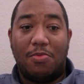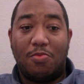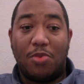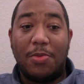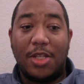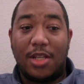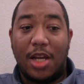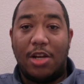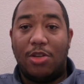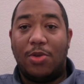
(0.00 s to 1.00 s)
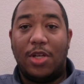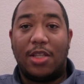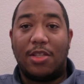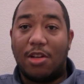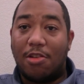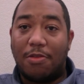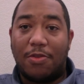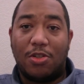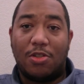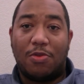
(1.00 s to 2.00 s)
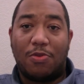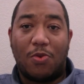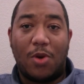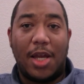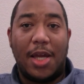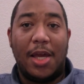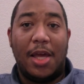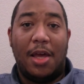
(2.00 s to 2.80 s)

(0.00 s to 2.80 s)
pretty much there. You can get the server version for free,